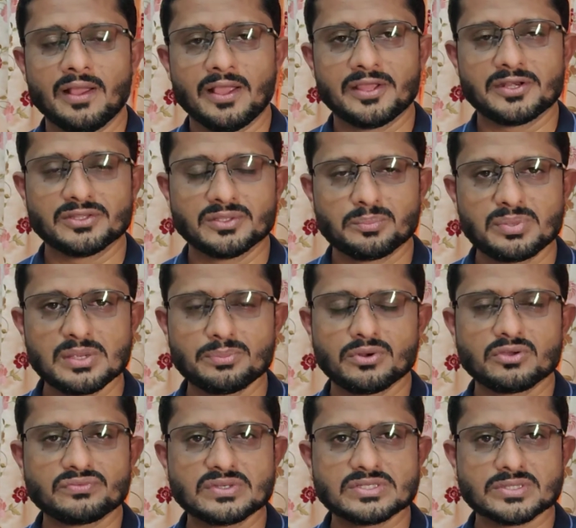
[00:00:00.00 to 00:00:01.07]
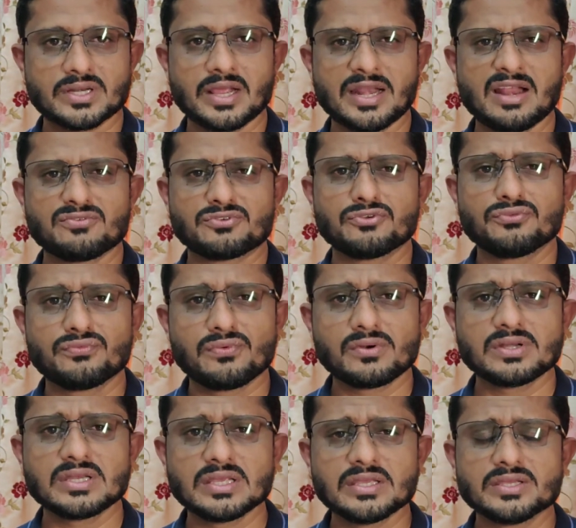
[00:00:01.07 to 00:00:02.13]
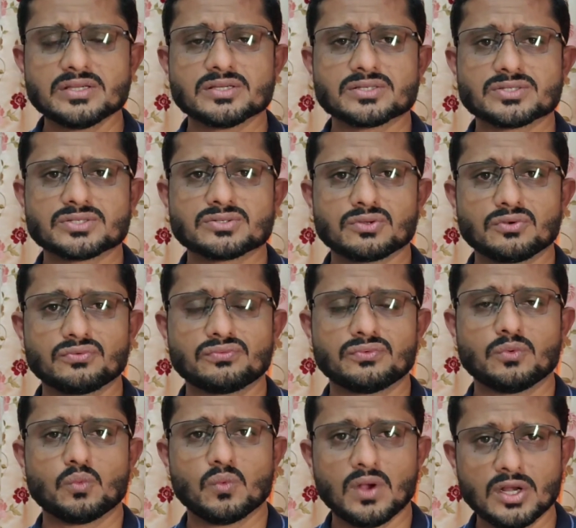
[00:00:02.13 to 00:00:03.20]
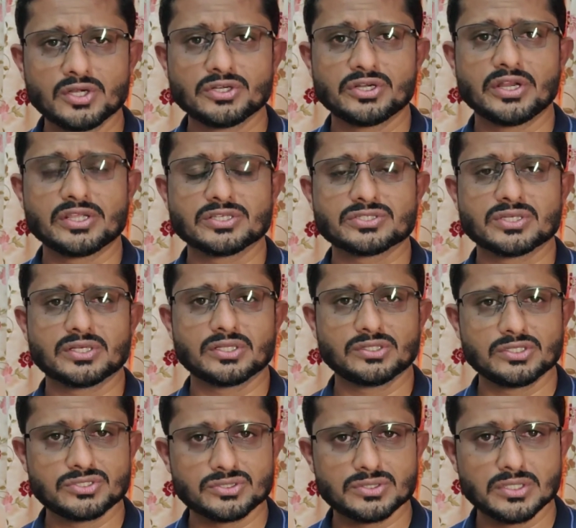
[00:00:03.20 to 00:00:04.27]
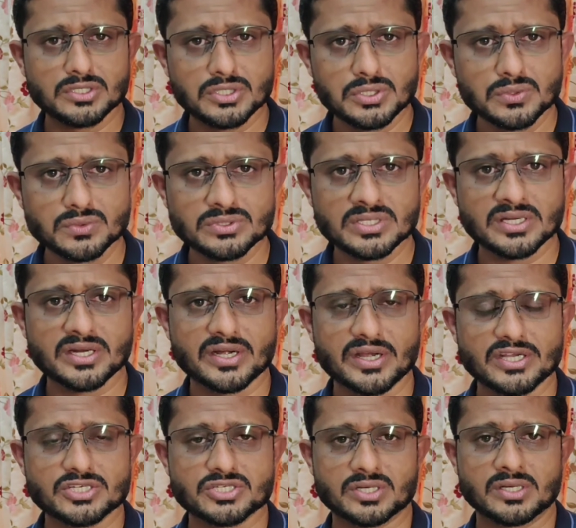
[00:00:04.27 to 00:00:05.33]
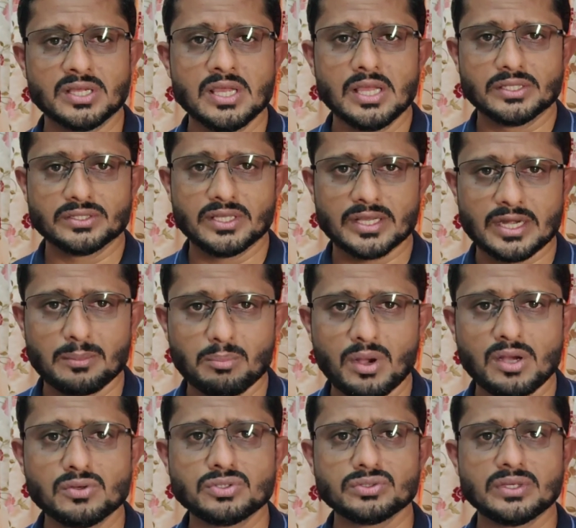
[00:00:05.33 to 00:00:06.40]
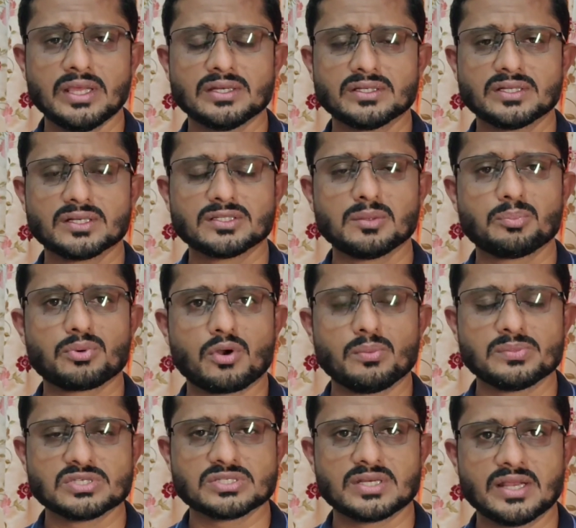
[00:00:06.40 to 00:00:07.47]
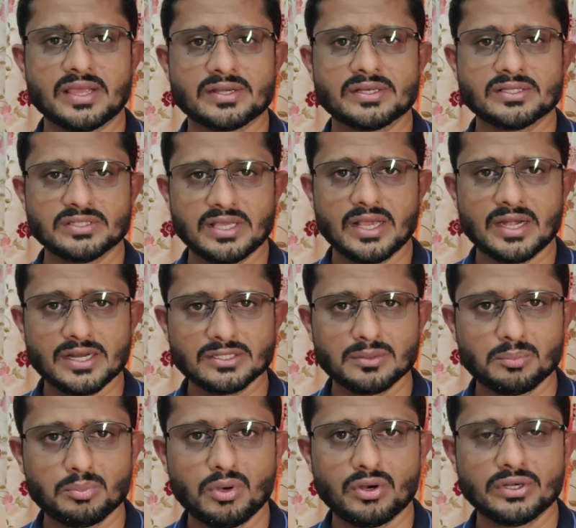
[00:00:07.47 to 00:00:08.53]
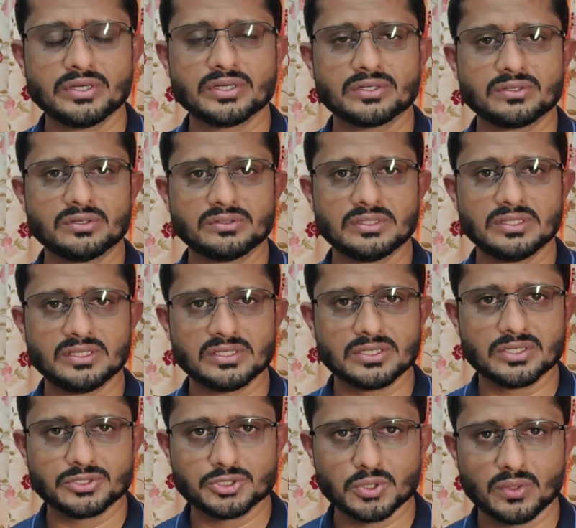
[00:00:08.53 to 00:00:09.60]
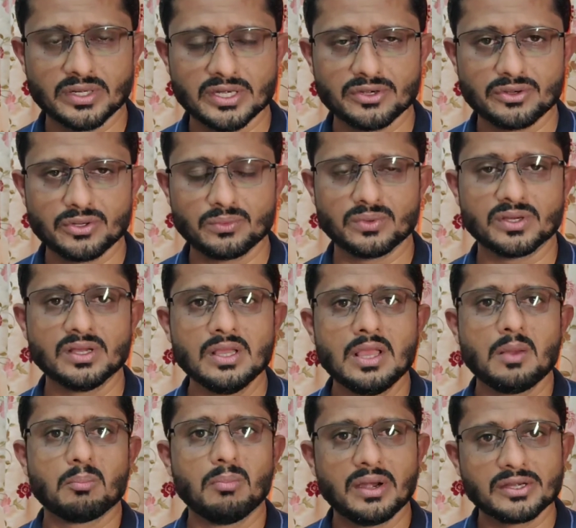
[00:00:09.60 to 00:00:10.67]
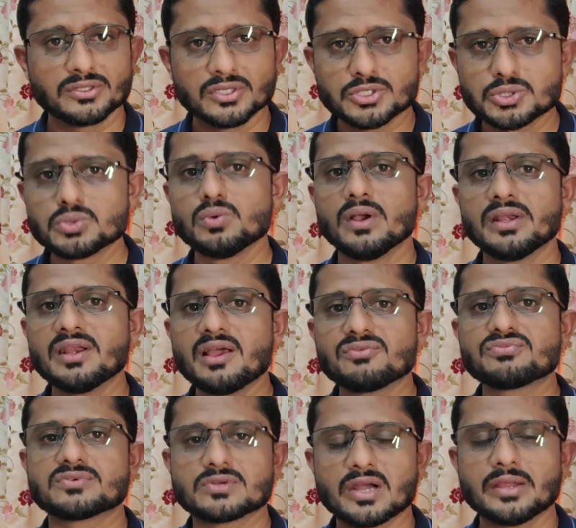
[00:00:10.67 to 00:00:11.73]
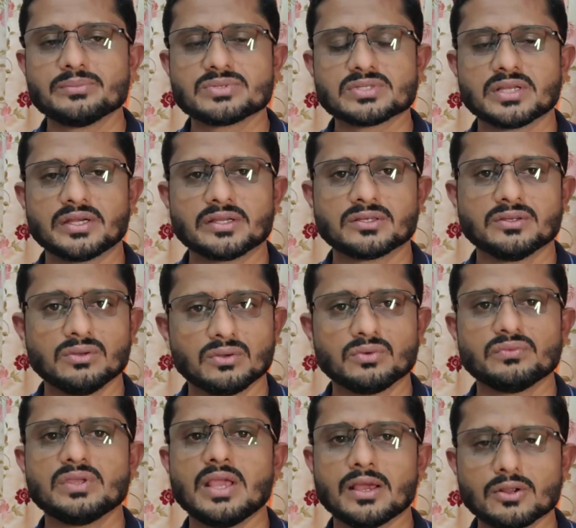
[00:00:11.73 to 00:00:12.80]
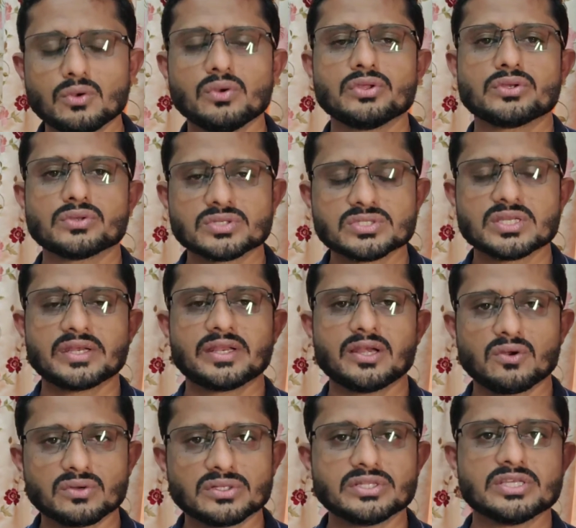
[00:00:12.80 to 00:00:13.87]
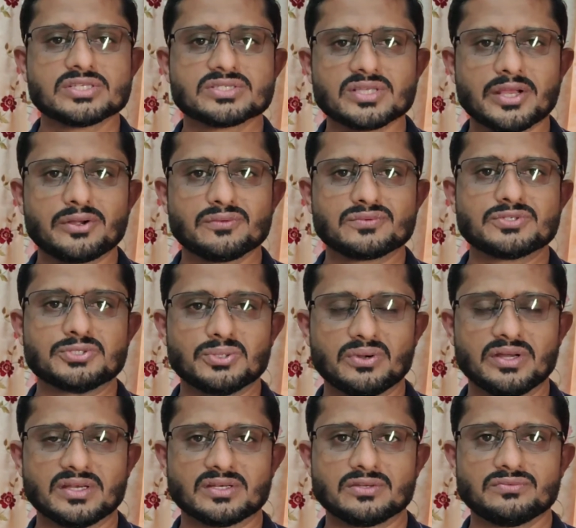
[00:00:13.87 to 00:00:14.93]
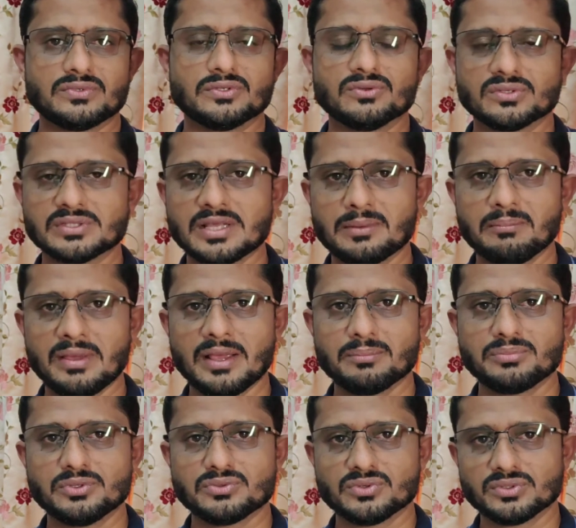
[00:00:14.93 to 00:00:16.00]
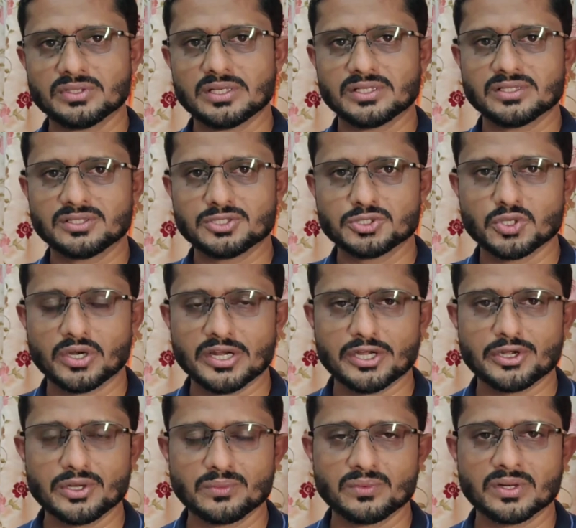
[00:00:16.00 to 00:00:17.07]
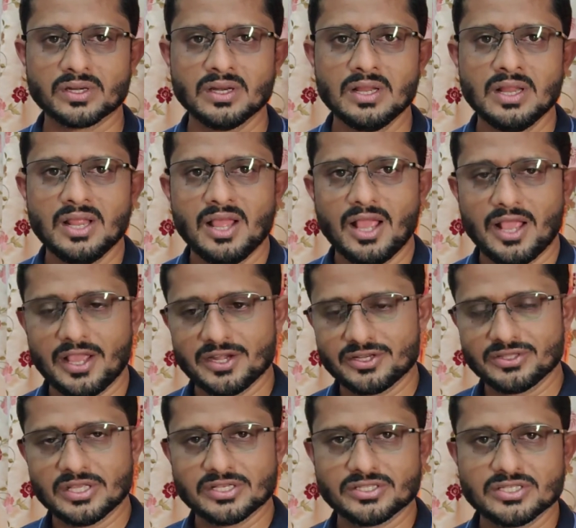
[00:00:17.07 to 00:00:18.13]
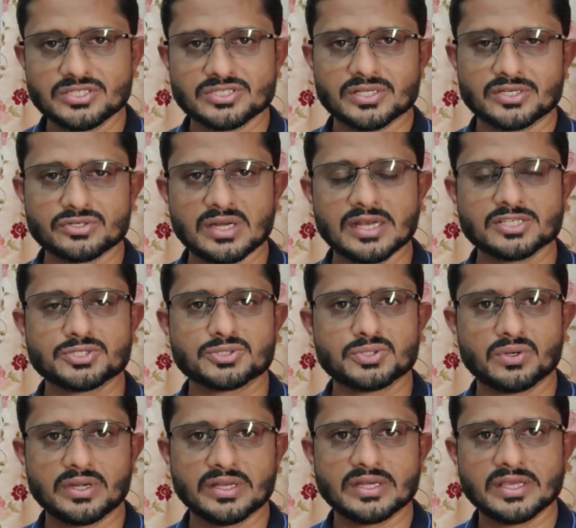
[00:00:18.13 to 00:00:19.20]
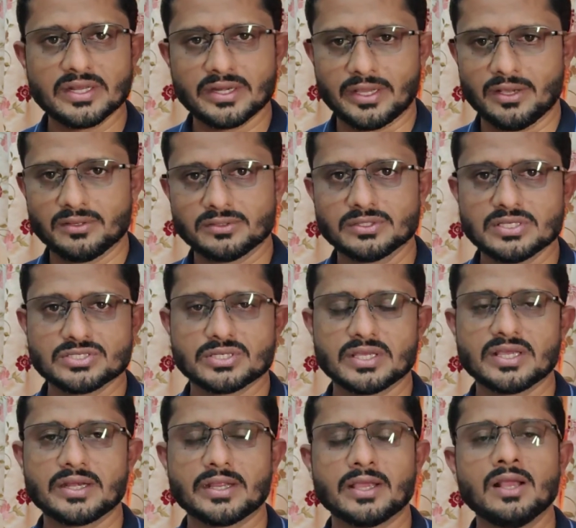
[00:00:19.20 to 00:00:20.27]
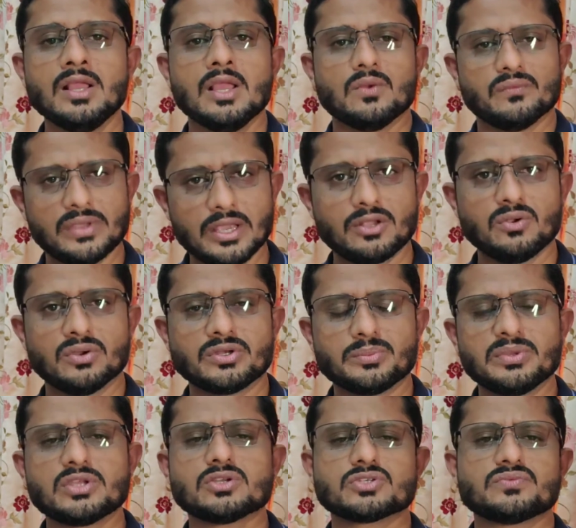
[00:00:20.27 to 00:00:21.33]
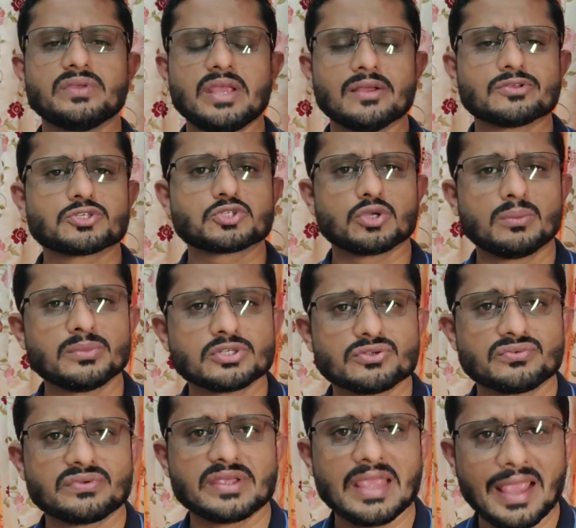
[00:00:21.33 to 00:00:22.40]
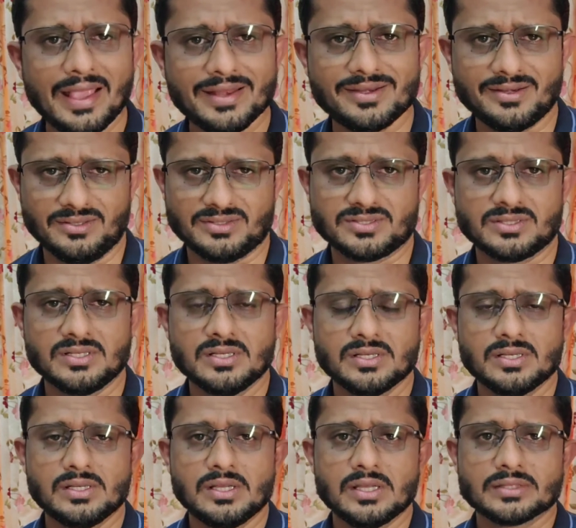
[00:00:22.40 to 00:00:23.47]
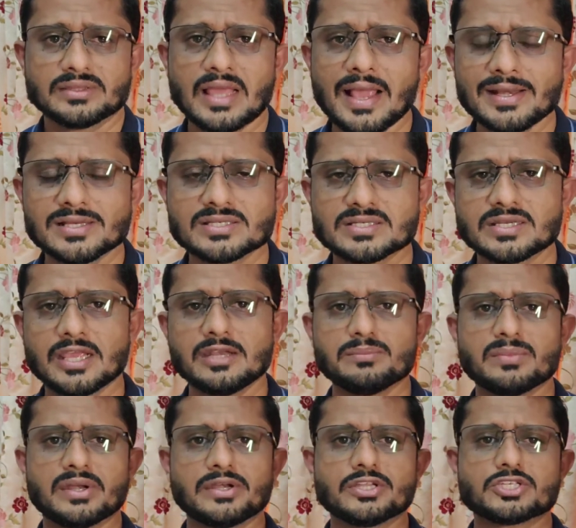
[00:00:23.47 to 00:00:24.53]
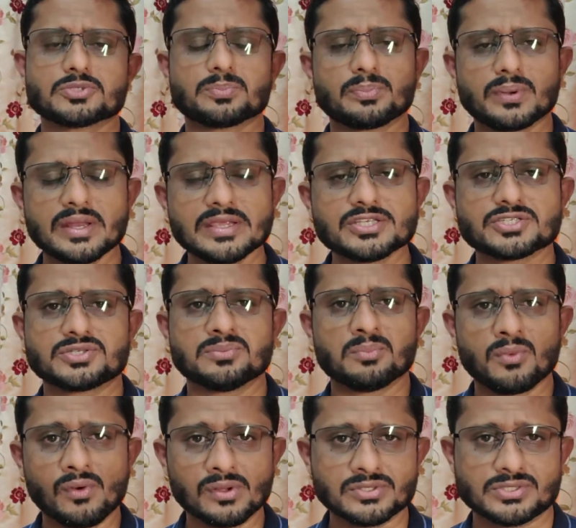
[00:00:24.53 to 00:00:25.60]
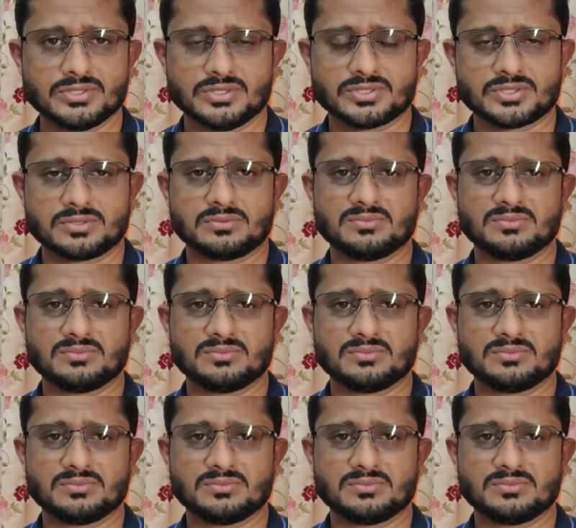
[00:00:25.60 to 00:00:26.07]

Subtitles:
and the people of Israel, after 40 years of wanderings, and this is a new generation, they are about to enter the promised land. They are at the border of the Jordan River, but the 2.5 tribes said, no, we are going to settle on this side of Jordan. If you know that map, you know that Jordan River. And then this Transjordan area, this area, we are going to, because we have so much of cattle. That statement displeased Moses.